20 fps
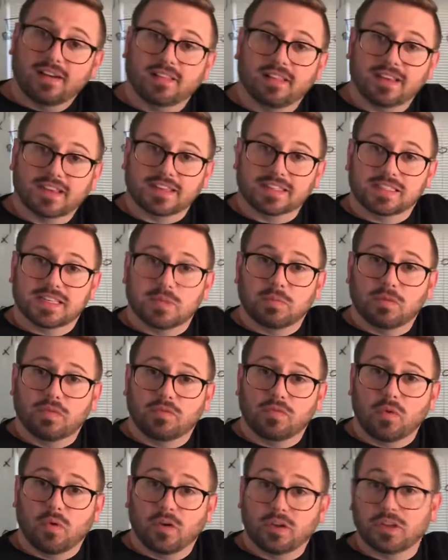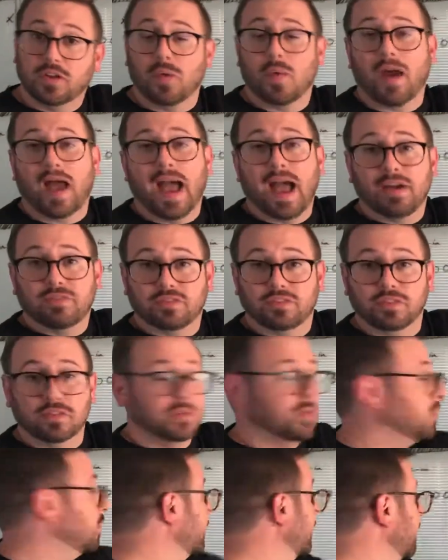Like I said before, you don't have
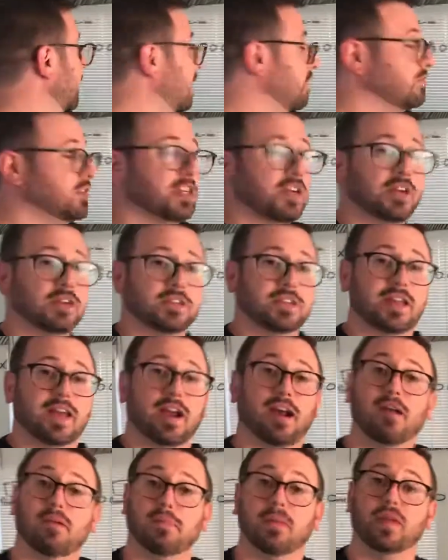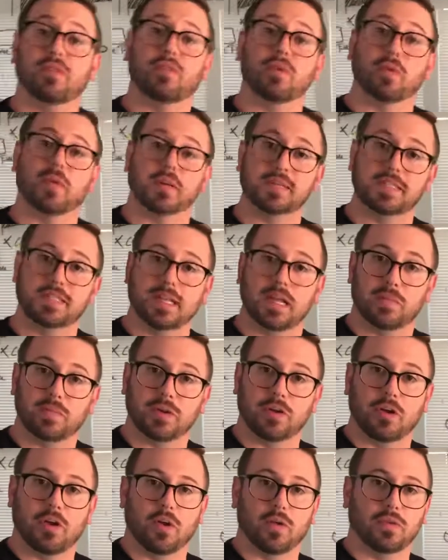to. We're going to have chairs there, but if you want to set up
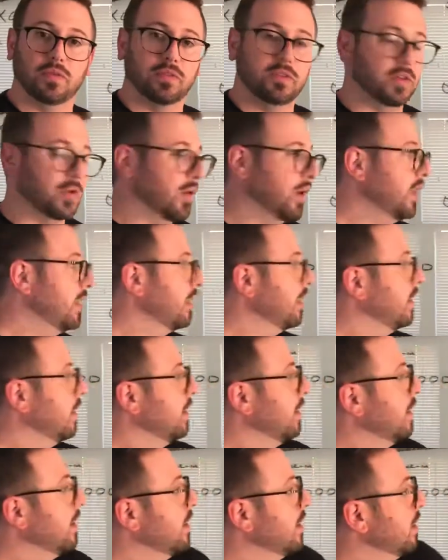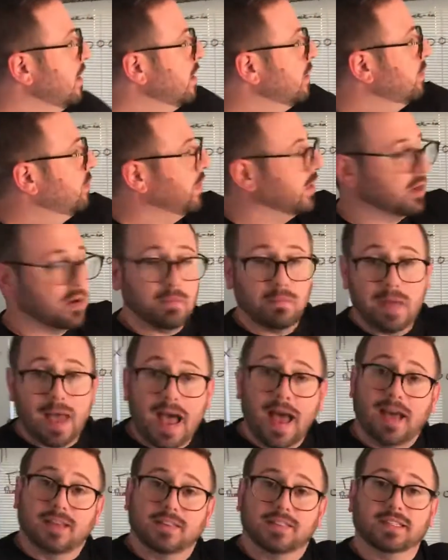your own, do it. Bring your
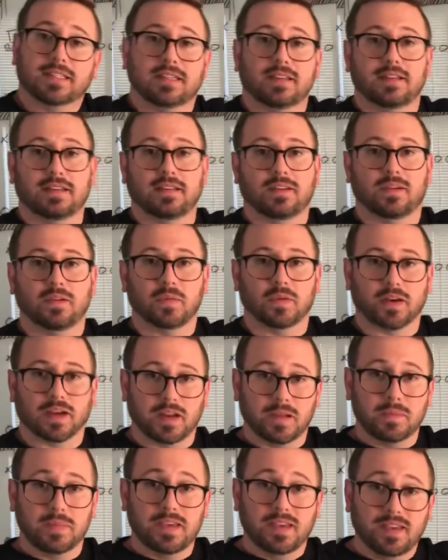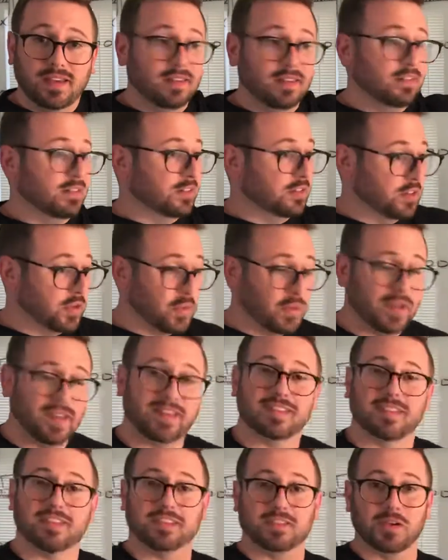mask. We're going to be
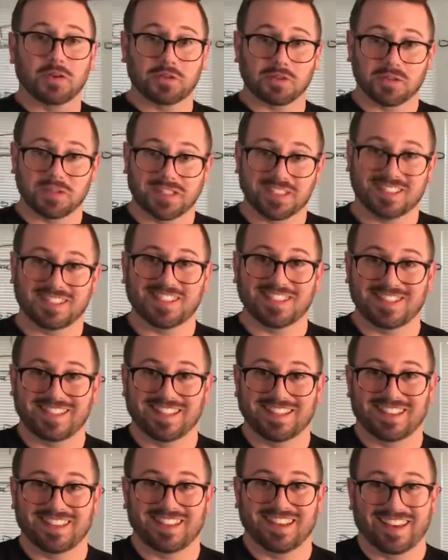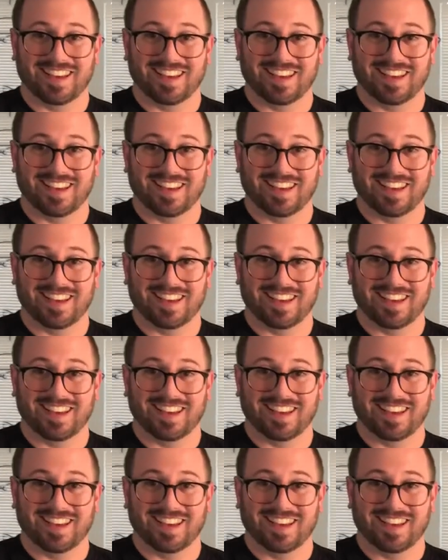doing the social distancing thing.